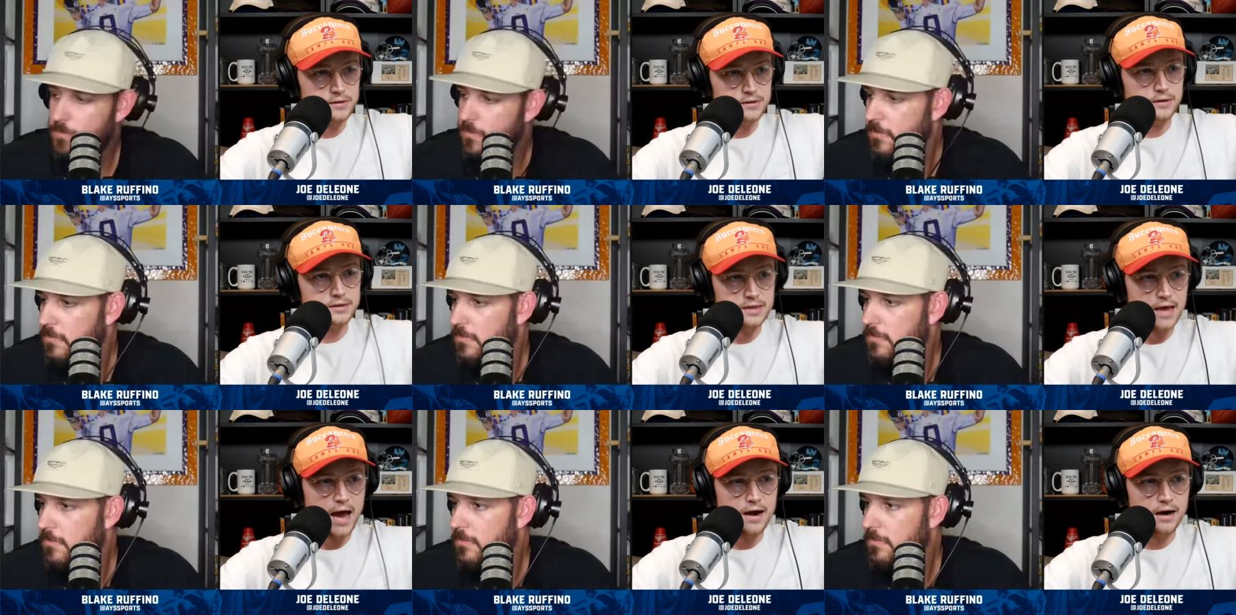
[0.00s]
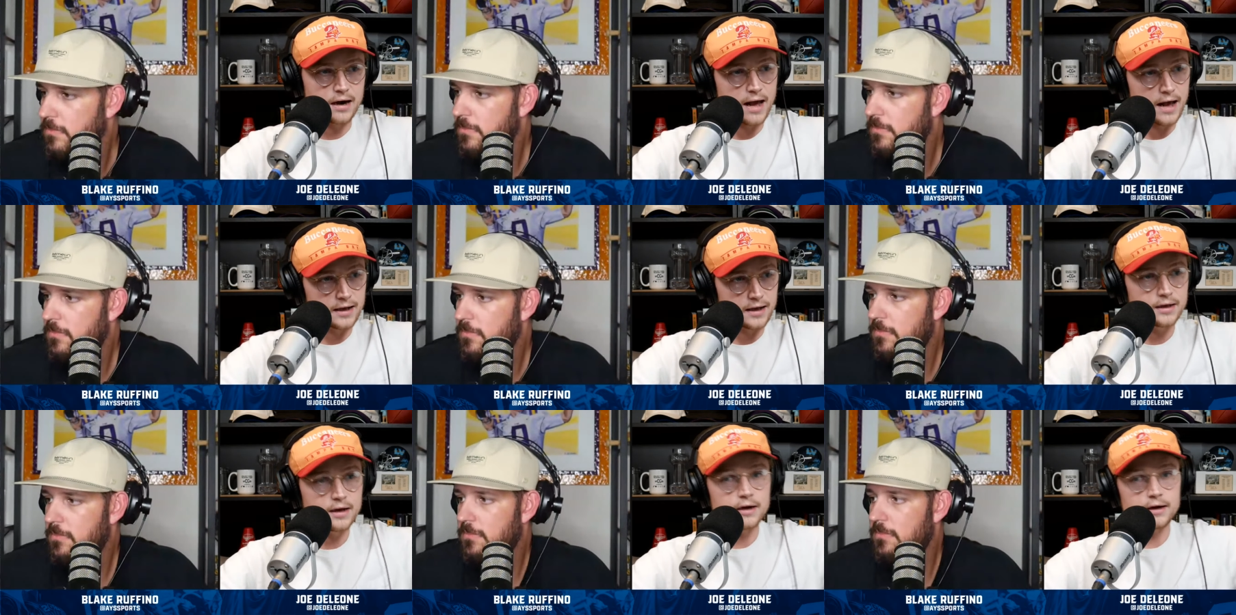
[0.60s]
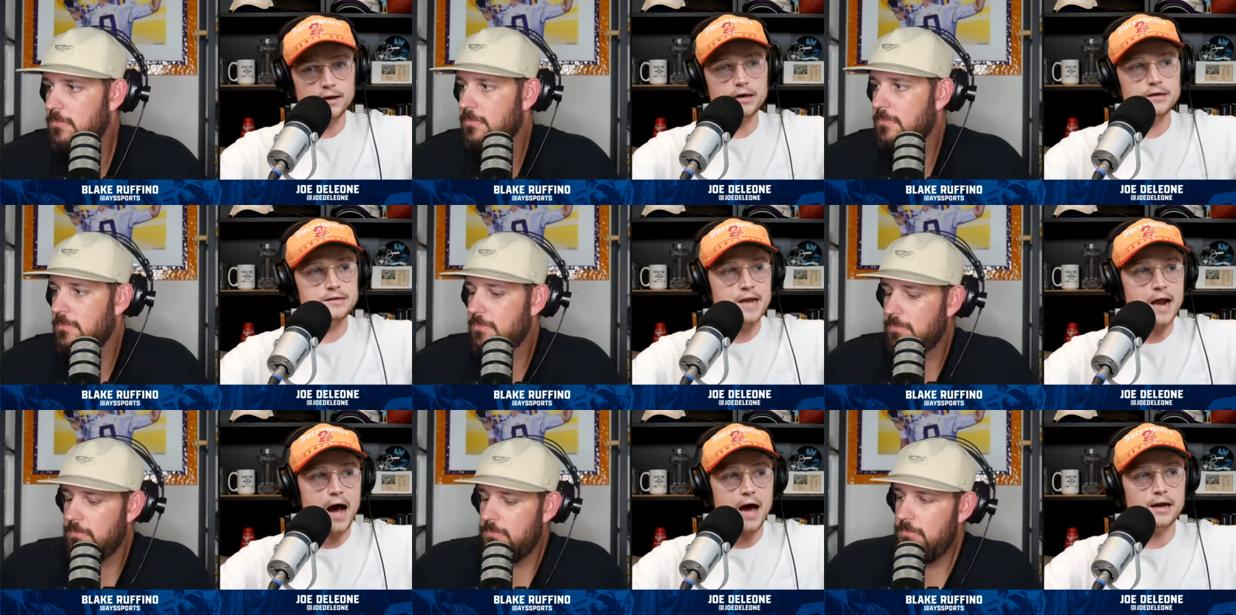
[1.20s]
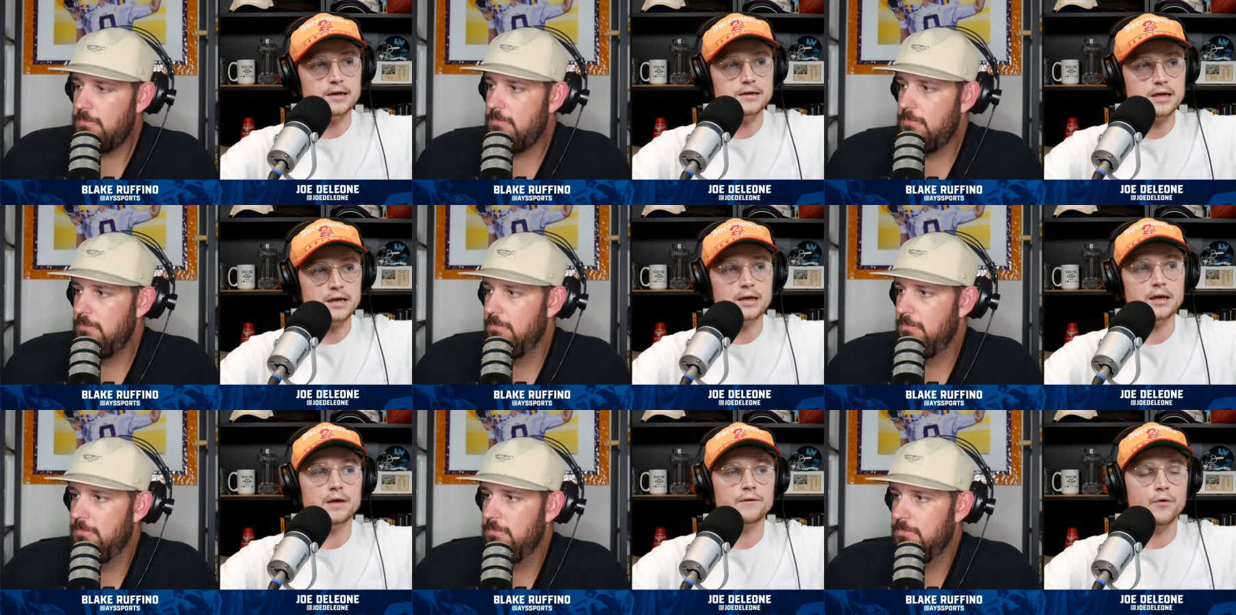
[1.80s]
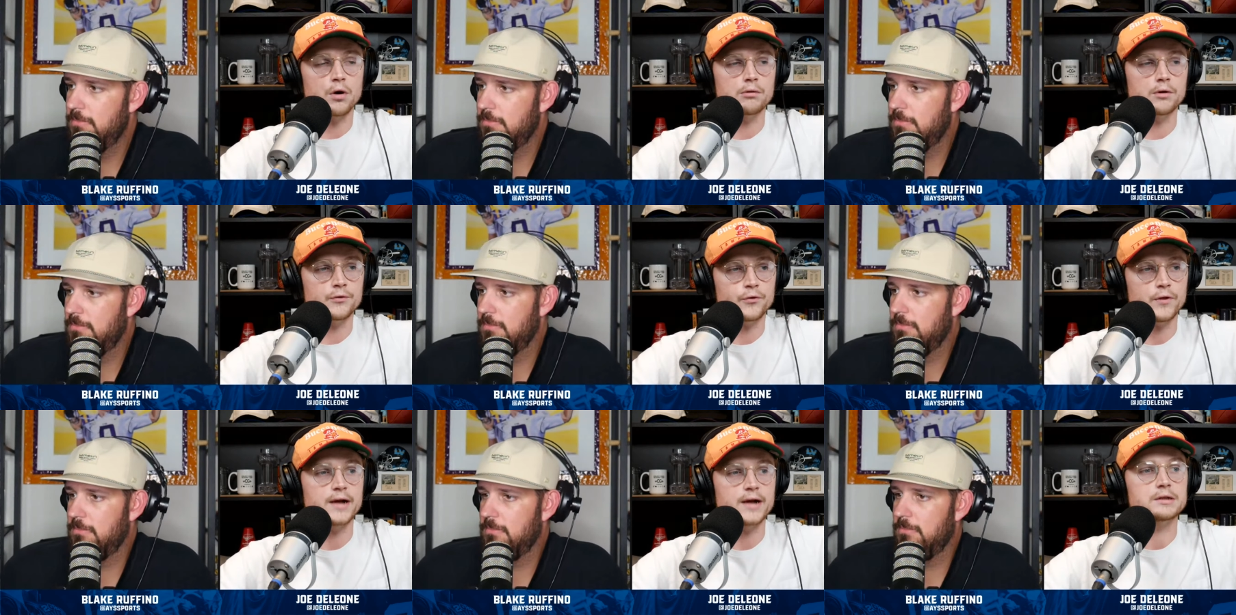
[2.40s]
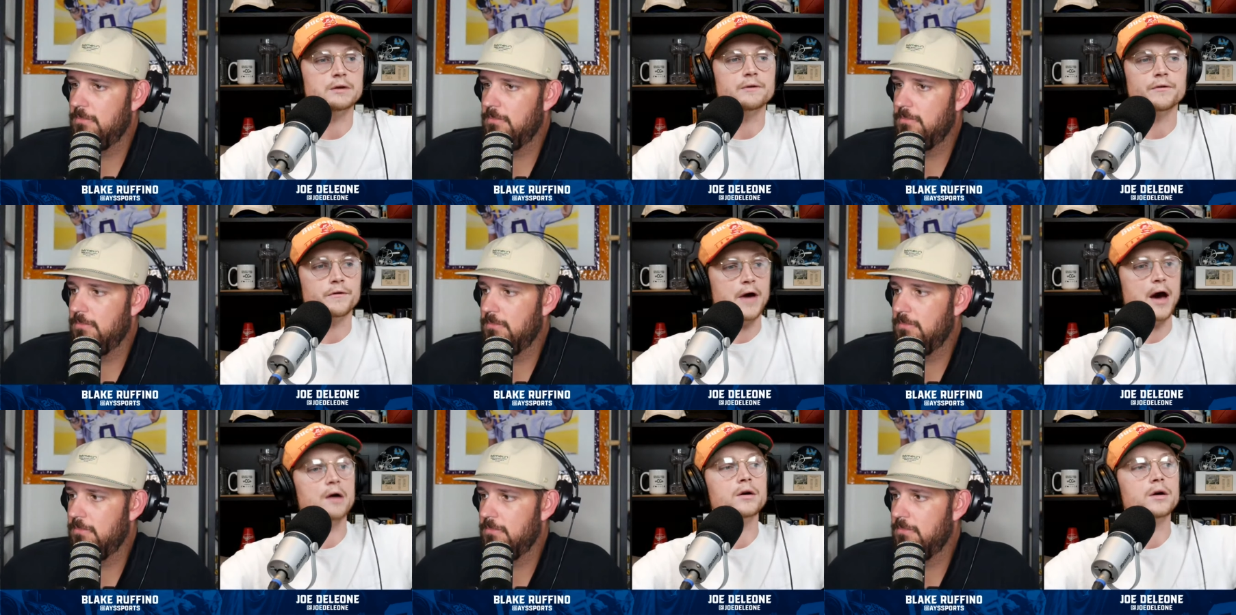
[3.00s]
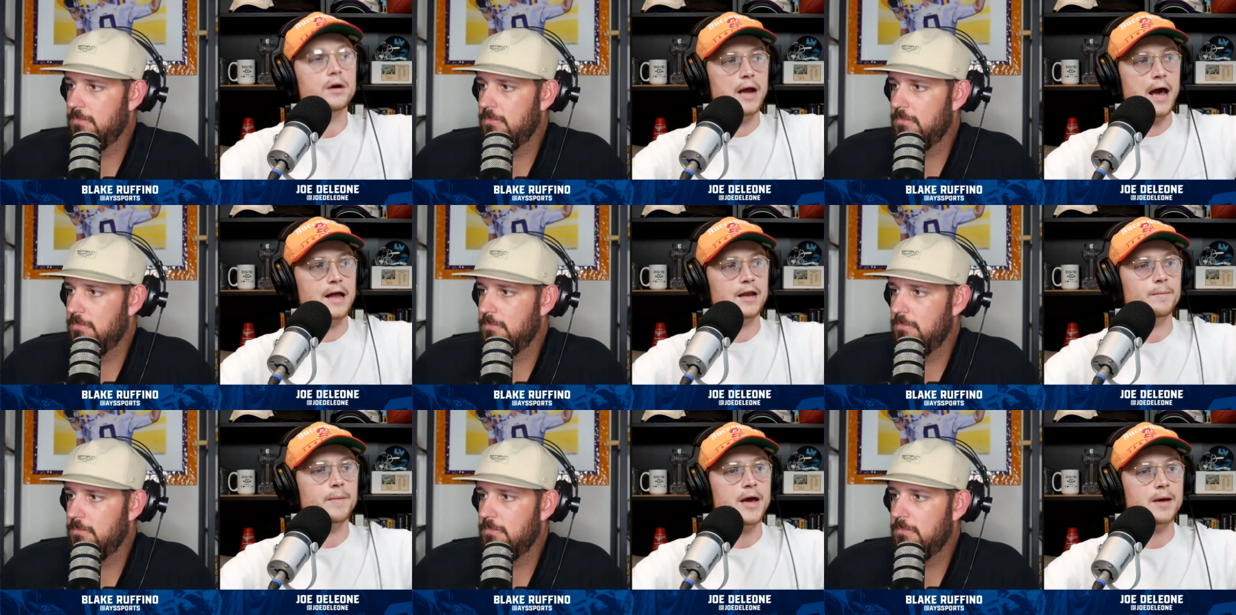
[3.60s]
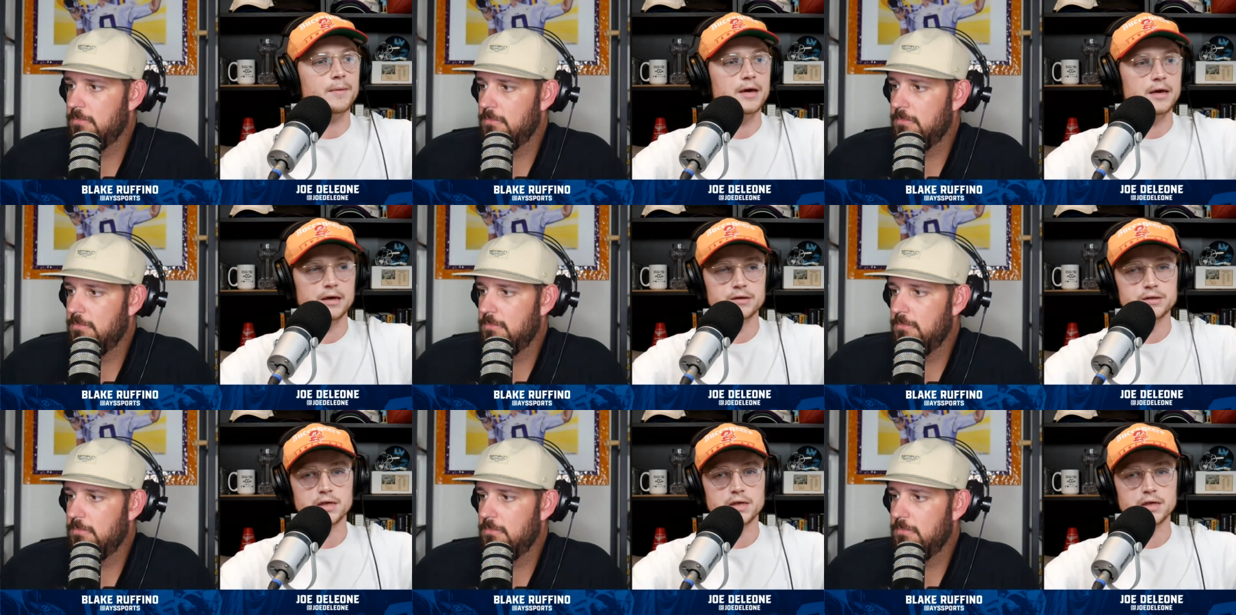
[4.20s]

Speaker 1: on Saturday is not indicative or reflective of how good Alabama is.